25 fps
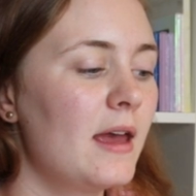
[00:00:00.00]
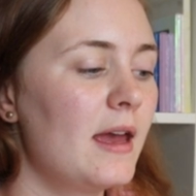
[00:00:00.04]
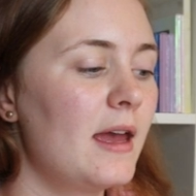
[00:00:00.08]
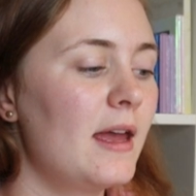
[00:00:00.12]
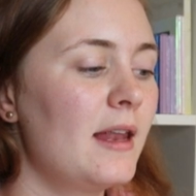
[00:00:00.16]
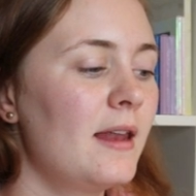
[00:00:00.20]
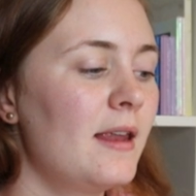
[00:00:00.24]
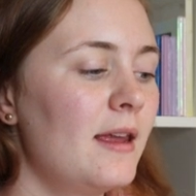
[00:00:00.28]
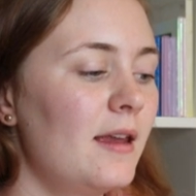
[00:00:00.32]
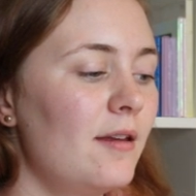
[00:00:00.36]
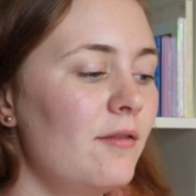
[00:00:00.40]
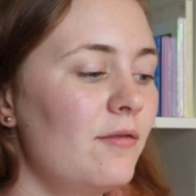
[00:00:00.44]

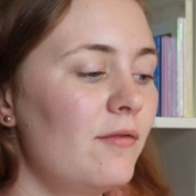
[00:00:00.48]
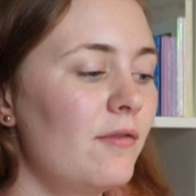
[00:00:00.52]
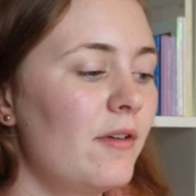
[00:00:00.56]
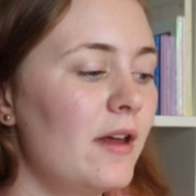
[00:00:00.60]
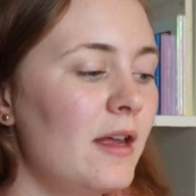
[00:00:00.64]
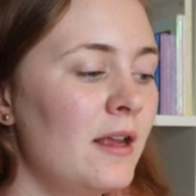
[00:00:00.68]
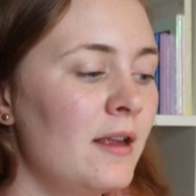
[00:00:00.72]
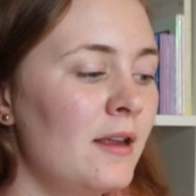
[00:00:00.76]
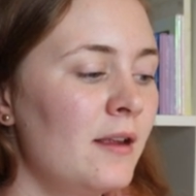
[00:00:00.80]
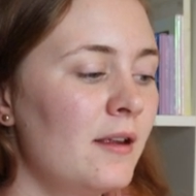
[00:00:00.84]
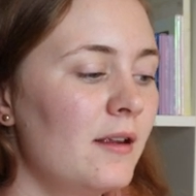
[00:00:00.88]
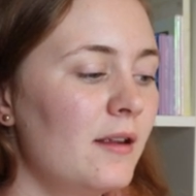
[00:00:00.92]
and if
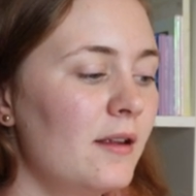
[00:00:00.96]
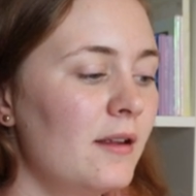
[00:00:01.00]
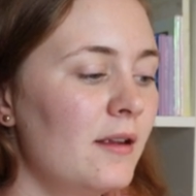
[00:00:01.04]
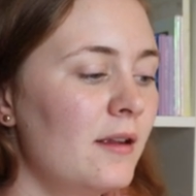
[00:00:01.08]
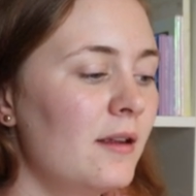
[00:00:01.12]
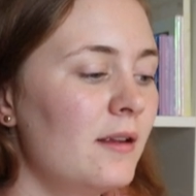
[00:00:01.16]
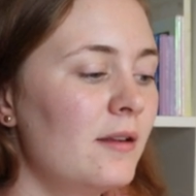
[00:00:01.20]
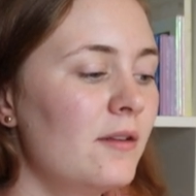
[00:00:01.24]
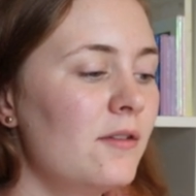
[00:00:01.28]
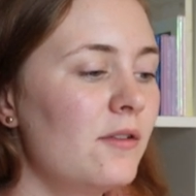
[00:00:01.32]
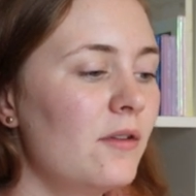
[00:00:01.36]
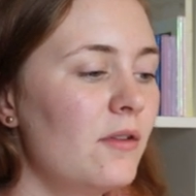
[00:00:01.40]
I
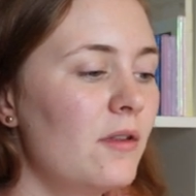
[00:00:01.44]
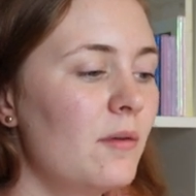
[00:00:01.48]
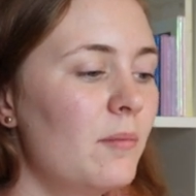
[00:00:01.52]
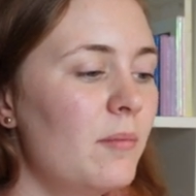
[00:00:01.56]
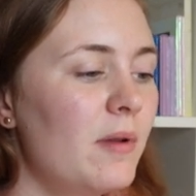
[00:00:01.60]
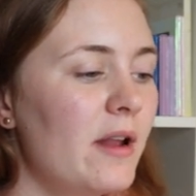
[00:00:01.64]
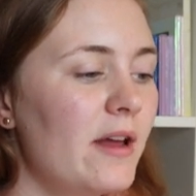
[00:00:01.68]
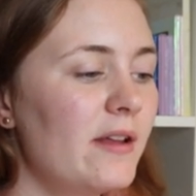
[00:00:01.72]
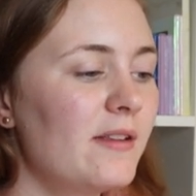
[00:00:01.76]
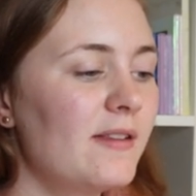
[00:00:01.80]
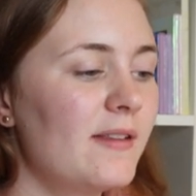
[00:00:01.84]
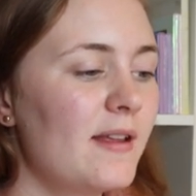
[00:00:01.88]
do the
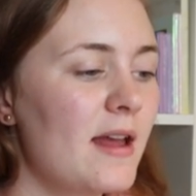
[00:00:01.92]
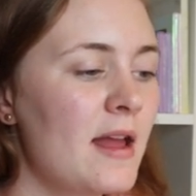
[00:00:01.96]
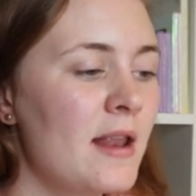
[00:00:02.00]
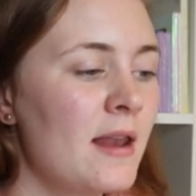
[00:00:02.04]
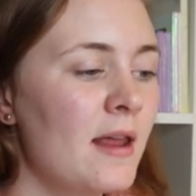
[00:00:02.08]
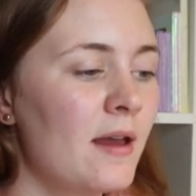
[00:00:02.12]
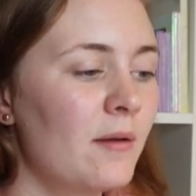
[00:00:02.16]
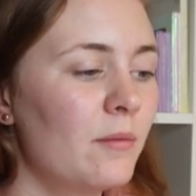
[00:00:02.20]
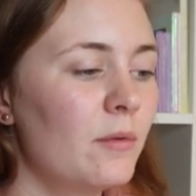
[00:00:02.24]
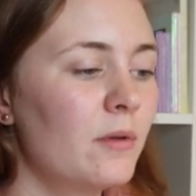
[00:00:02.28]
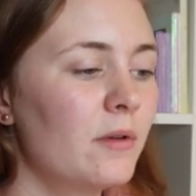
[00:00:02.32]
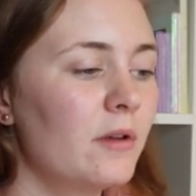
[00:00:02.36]
plus
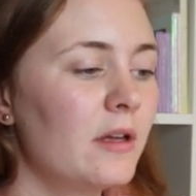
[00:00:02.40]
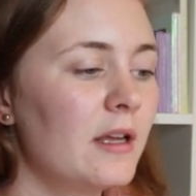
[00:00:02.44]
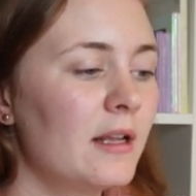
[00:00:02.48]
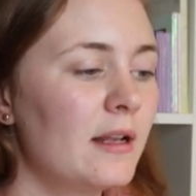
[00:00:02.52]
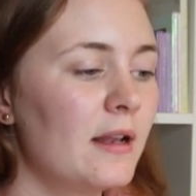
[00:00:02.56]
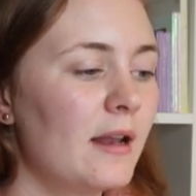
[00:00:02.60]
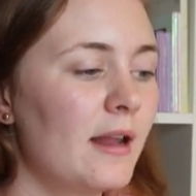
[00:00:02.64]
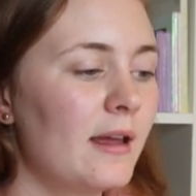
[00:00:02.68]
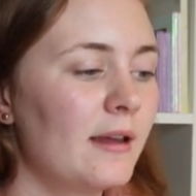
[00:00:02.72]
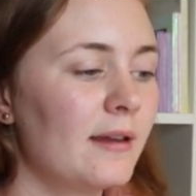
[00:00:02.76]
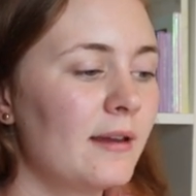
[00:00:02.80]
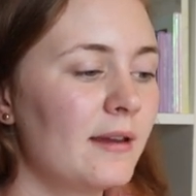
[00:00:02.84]
sign, I will
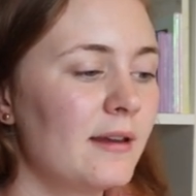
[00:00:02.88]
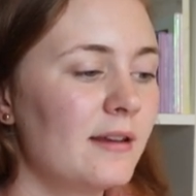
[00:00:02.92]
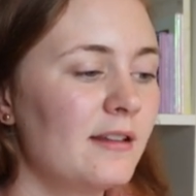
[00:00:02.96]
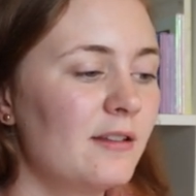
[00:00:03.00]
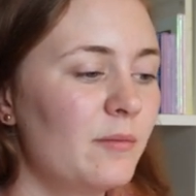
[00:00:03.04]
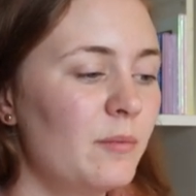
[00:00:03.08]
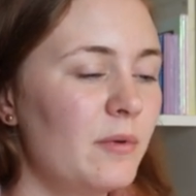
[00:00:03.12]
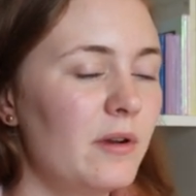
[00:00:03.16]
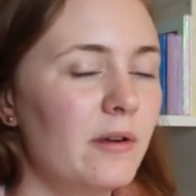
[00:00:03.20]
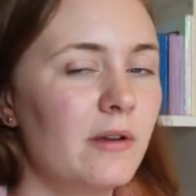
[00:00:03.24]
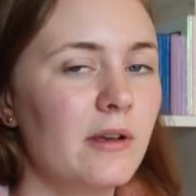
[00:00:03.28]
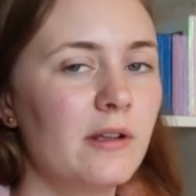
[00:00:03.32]
get like
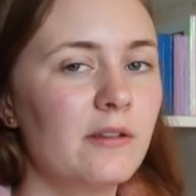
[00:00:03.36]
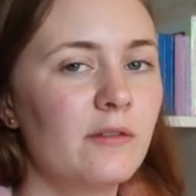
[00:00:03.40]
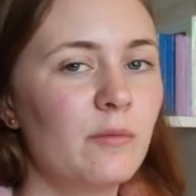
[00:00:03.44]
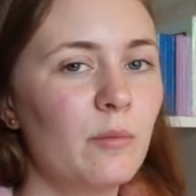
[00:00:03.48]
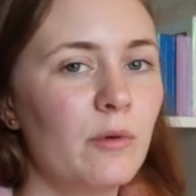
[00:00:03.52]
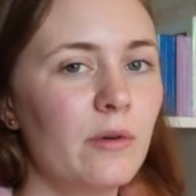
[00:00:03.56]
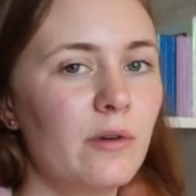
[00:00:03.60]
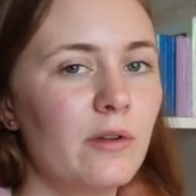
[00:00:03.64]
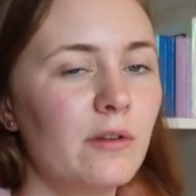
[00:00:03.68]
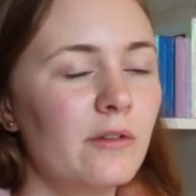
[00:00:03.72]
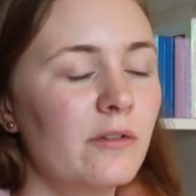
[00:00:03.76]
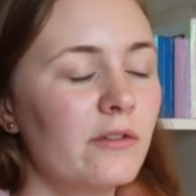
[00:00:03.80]
experience
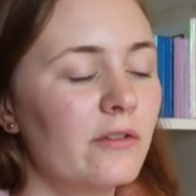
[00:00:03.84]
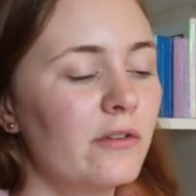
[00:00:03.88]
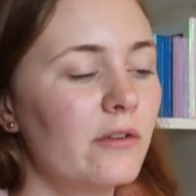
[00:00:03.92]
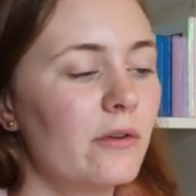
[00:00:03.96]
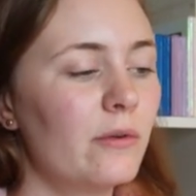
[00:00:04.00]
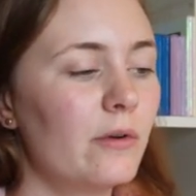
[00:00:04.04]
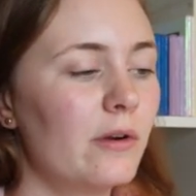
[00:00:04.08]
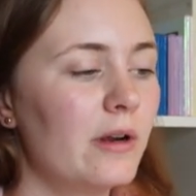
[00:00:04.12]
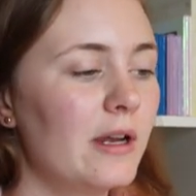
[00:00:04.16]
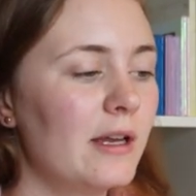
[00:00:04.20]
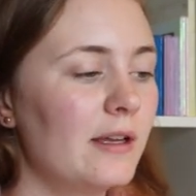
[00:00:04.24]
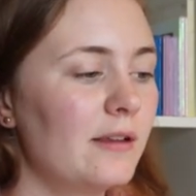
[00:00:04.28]
points
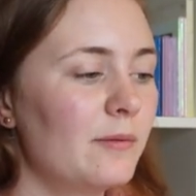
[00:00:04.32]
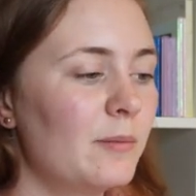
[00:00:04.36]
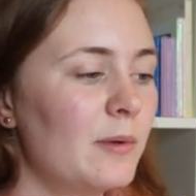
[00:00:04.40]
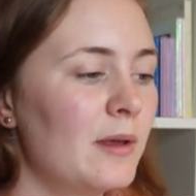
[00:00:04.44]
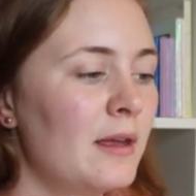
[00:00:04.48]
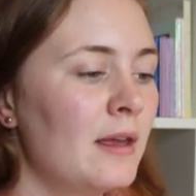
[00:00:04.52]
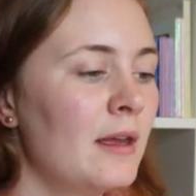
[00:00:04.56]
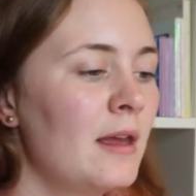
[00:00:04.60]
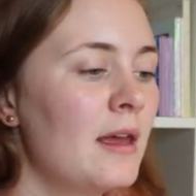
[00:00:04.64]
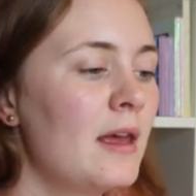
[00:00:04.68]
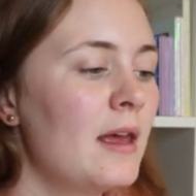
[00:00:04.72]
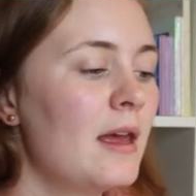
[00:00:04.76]
or
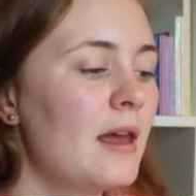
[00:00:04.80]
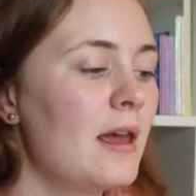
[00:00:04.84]
XP,